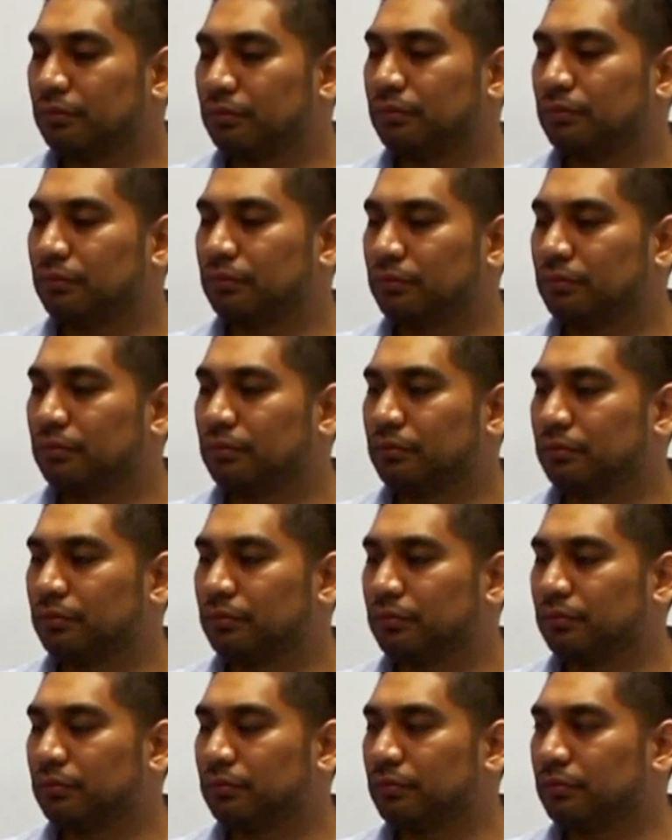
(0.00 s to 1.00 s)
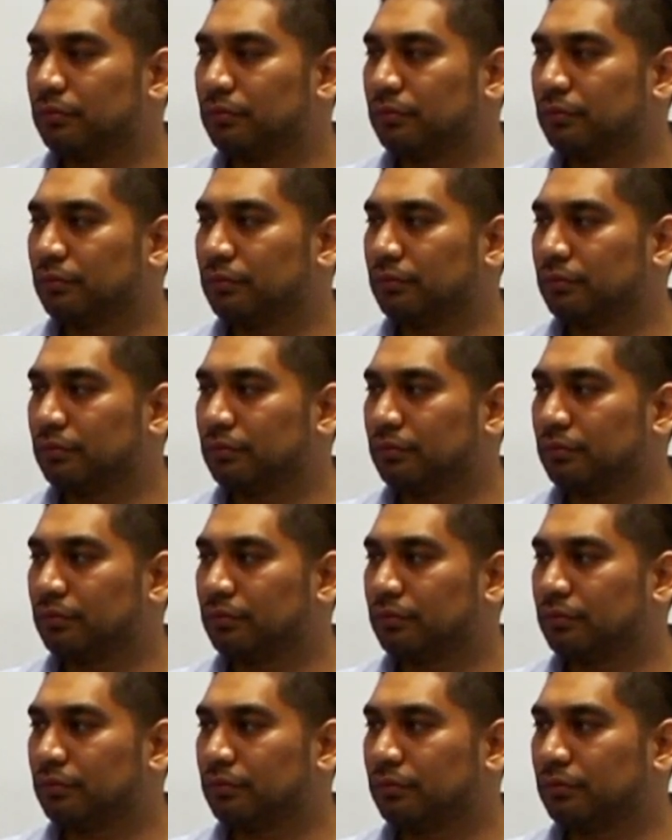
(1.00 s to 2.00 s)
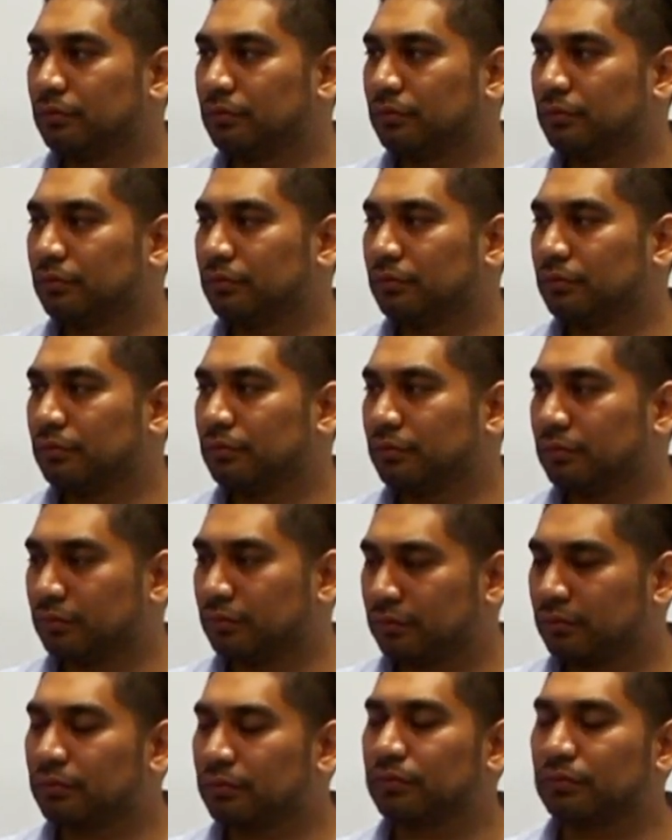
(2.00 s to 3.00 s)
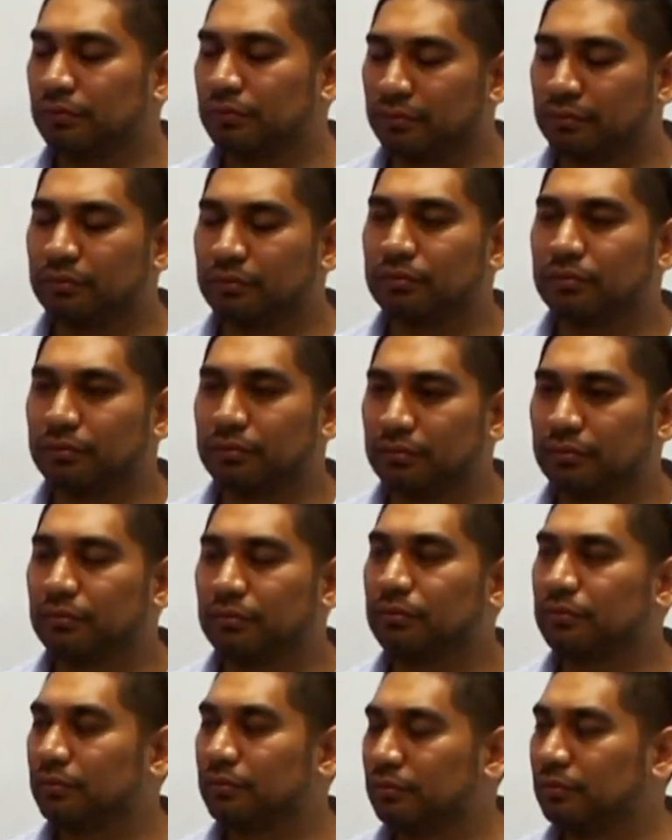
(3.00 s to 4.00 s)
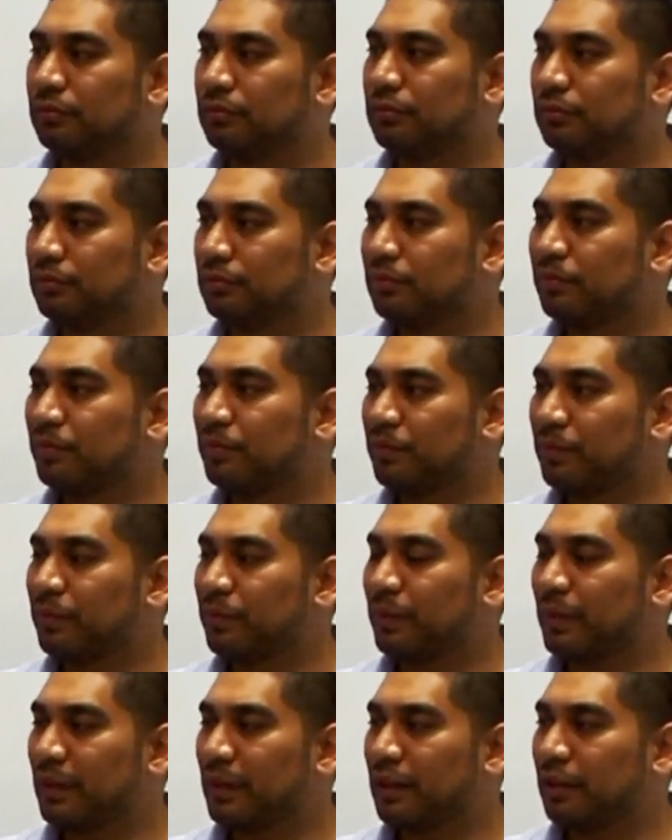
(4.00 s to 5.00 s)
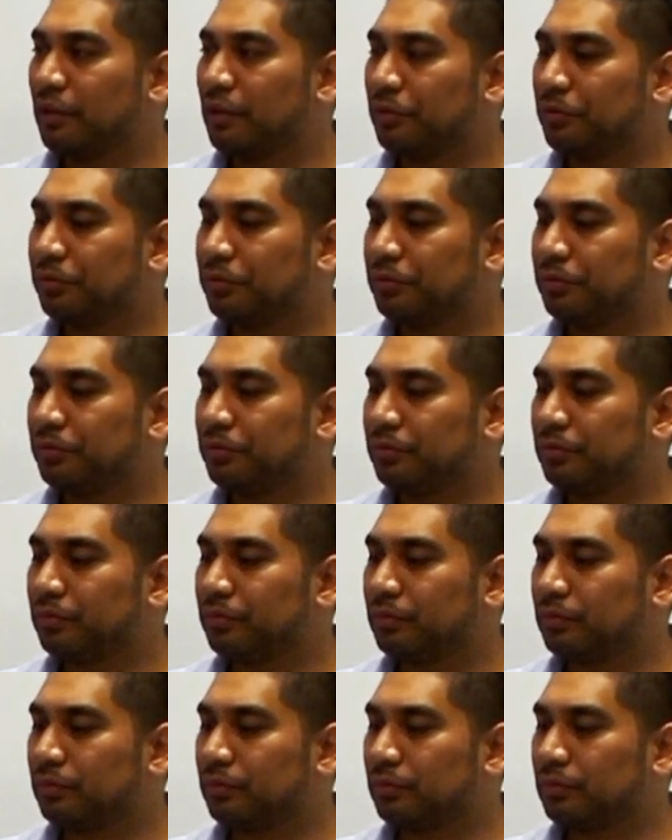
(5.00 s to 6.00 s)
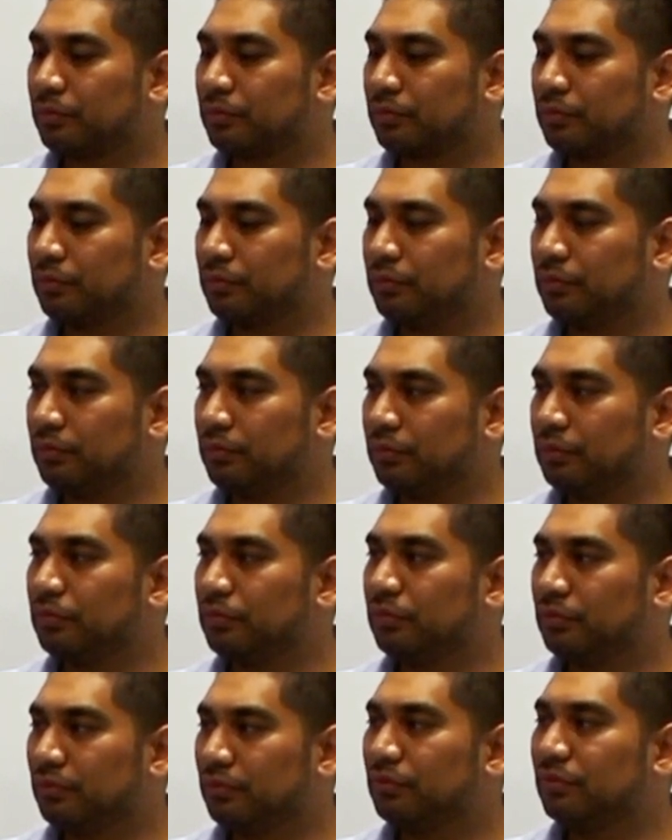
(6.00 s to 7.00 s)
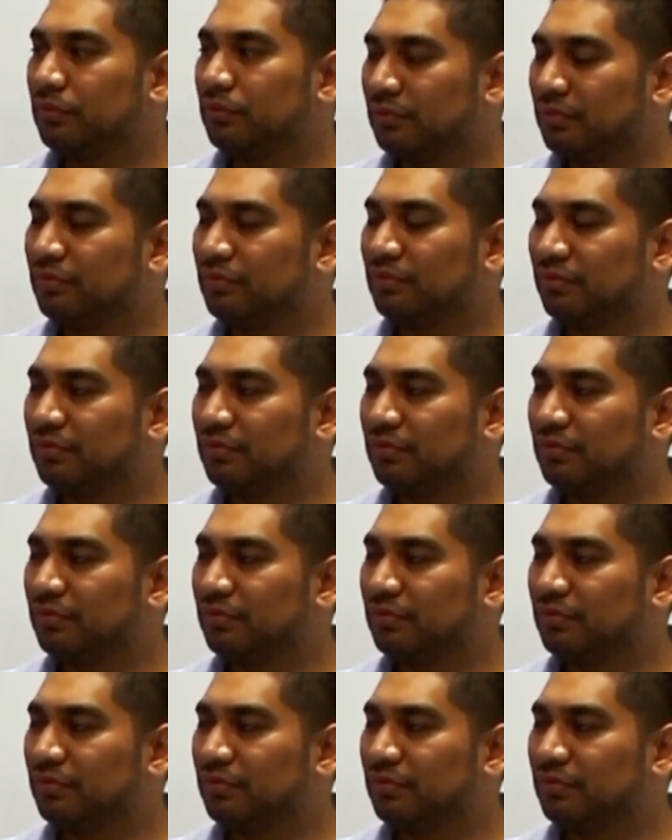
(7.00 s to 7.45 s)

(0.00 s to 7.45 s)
(silent)